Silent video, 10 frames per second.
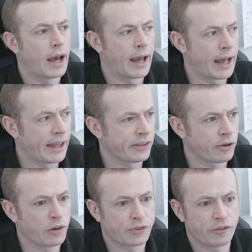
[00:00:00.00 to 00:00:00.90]
uh,
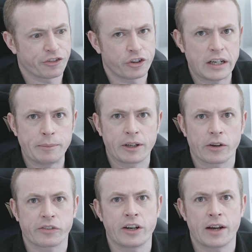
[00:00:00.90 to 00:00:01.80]
they're often free
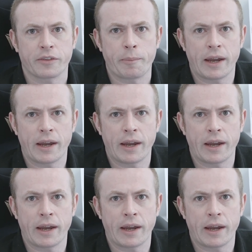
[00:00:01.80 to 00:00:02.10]
because they don't have